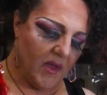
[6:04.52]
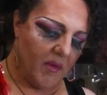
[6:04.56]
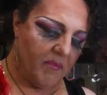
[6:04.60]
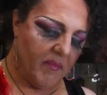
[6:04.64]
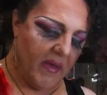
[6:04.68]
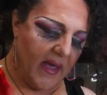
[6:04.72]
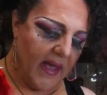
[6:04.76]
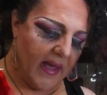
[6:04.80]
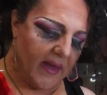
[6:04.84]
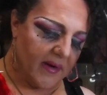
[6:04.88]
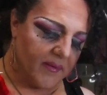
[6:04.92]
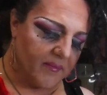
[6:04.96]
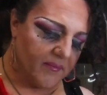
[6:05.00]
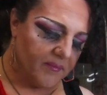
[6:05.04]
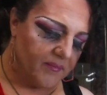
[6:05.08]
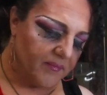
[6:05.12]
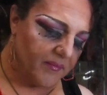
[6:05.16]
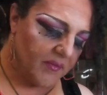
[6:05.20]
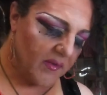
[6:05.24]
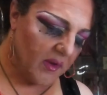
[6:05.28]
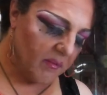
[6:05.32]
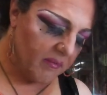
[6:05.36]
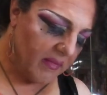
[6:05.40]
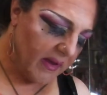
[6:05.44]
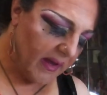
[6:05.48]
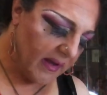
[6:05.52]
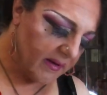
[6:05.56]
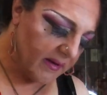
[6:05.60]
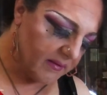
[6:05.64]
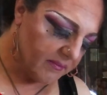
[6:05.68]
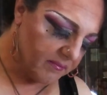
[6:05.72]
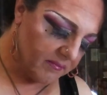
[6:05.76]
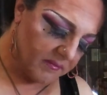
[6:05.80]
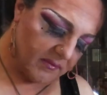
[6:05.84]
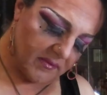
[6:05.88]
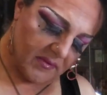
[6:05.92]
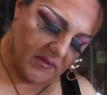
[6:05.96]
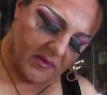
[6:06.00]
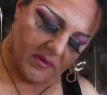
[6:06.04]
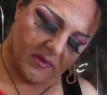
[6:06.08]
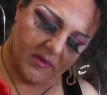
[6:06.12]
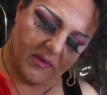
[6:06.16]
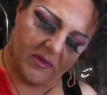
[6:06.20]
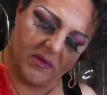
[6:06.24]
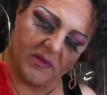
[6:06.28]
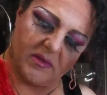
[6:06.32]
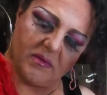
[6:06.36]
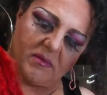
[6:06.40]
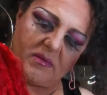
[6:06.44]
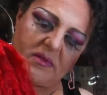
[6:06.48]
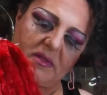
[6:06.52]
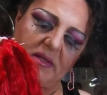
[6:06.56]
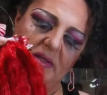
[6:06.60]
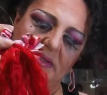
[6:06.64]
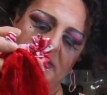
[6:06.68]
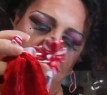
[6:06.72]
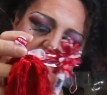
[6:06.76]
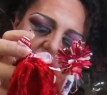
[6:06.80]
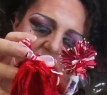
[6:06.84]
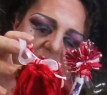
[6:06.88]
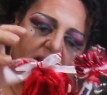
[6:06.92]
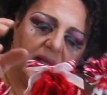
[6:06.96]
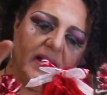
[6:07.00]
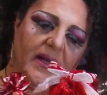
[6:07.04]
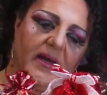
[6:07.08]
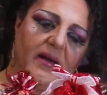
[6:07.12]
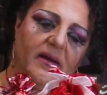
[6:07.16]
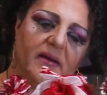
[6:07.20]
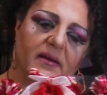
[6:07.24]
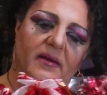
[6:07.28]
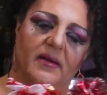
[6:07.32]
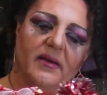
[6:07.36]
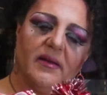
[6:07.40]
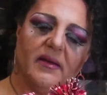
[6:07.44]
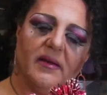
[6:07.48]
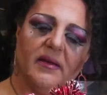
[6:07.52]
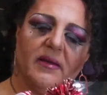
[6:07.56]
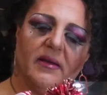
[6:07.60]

Not bad, not bad. She was easy to get out.